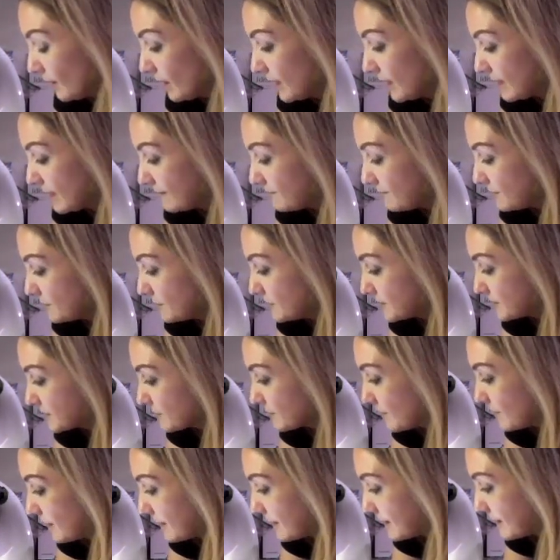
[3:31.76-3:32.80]
If you
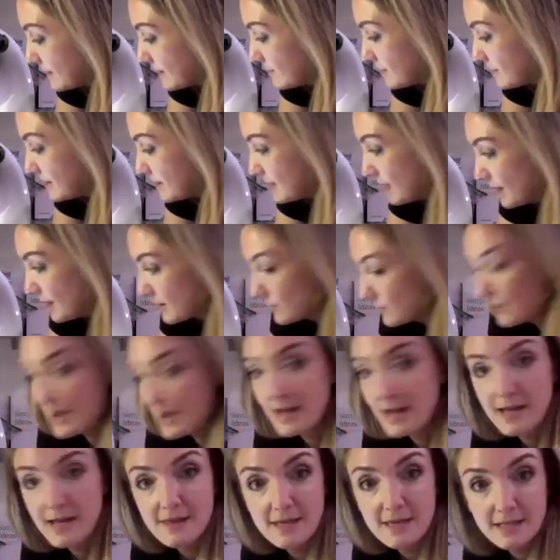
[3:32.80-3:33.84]
swipe the other
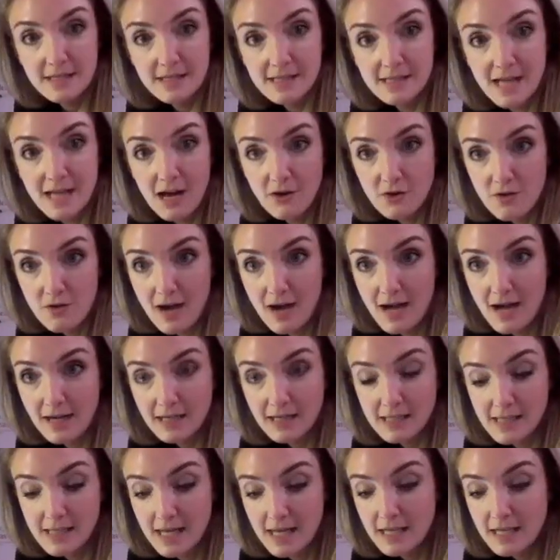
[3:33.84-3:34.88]
way, this is how you
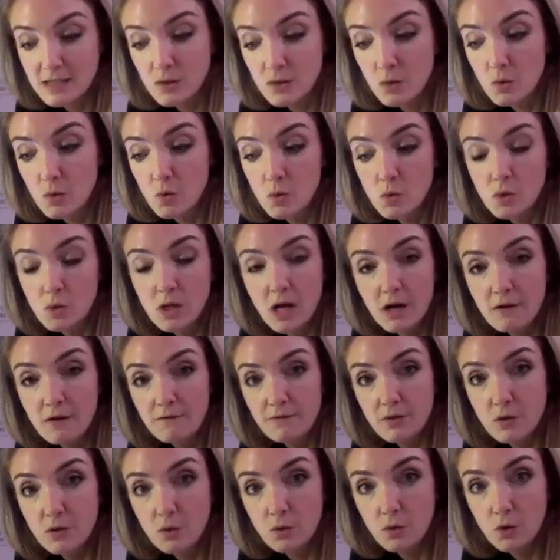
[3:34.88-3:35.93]
access all
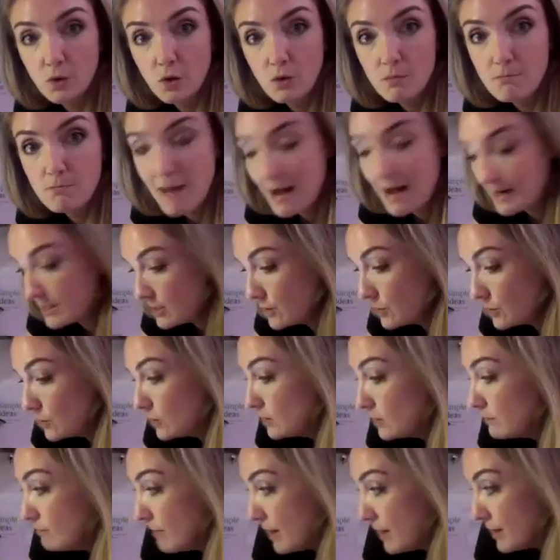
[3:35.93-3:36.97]
of your
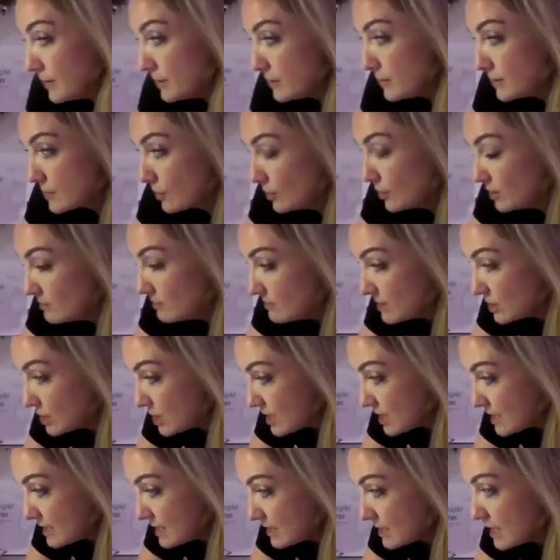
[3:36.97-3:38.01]
manual modes on the
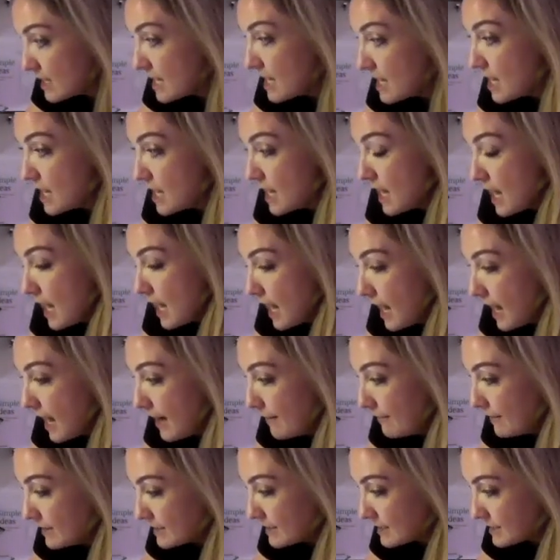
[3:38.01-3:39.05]
machine.
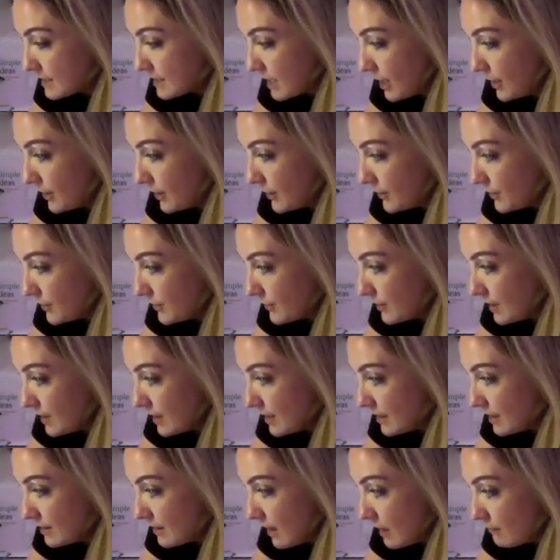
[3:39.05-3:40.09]
So
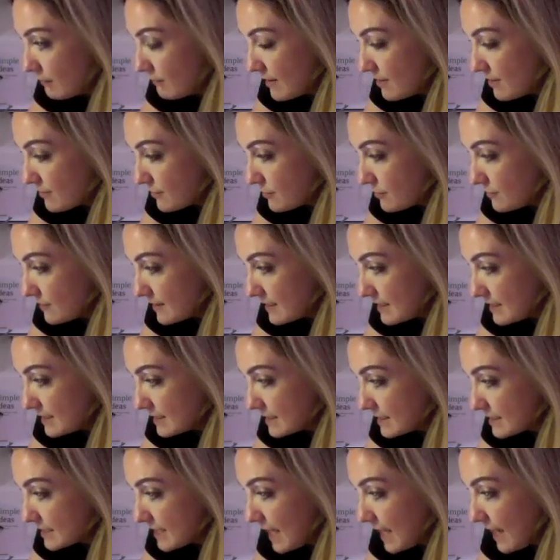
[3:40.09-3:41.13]
I'll run through
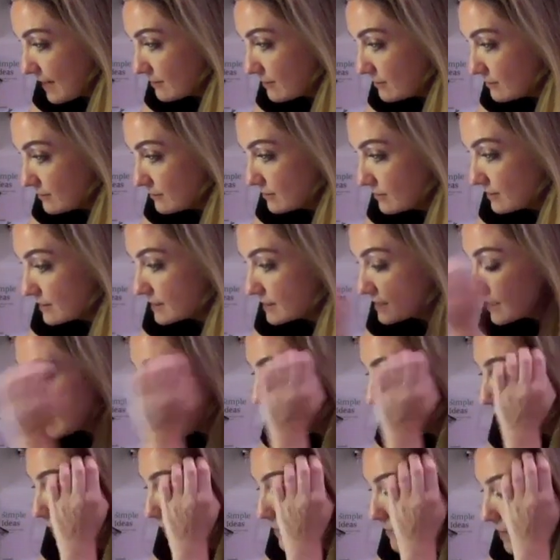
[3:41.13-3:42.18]
these. Scales,
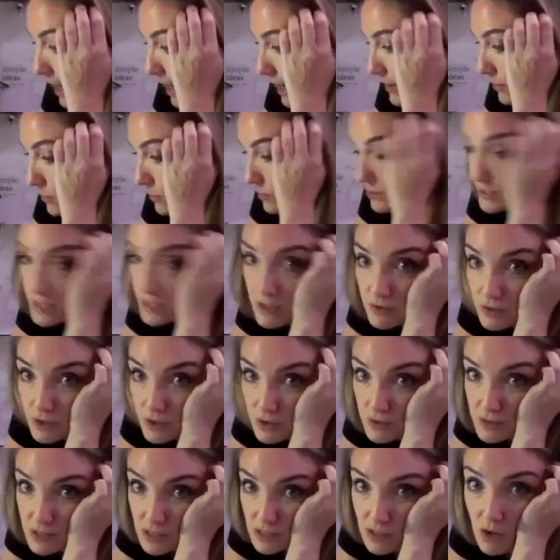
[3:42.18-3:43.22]
I also
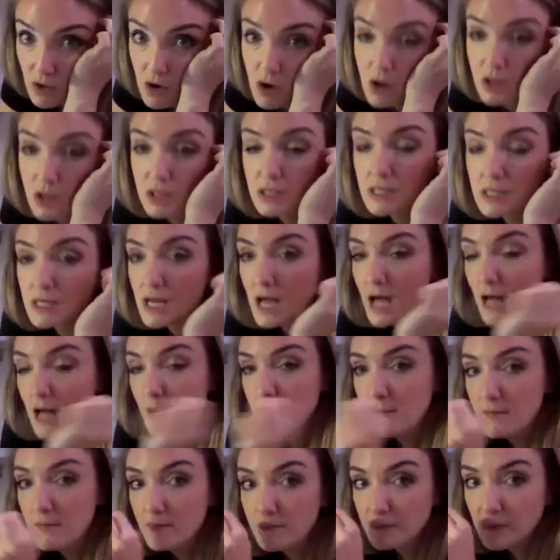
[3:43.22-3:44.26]
use a lot
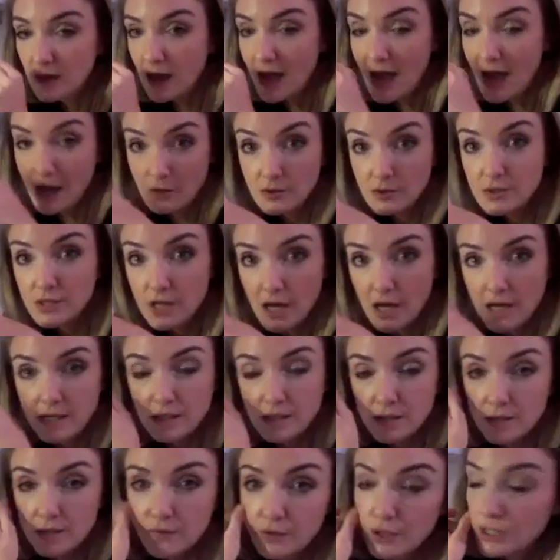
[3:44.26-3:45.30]
outside
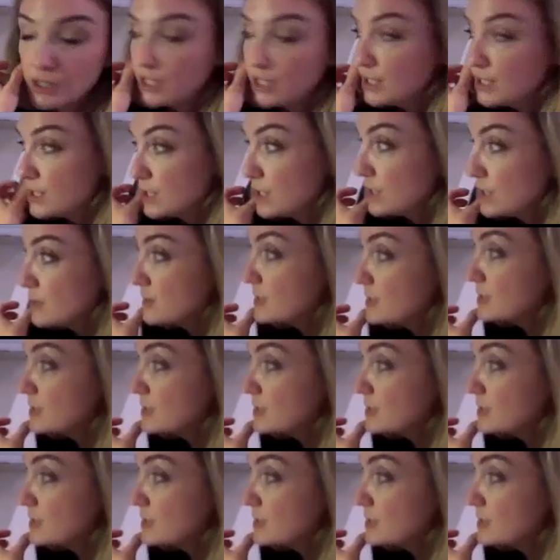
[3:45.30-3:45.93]
of Cookidoo.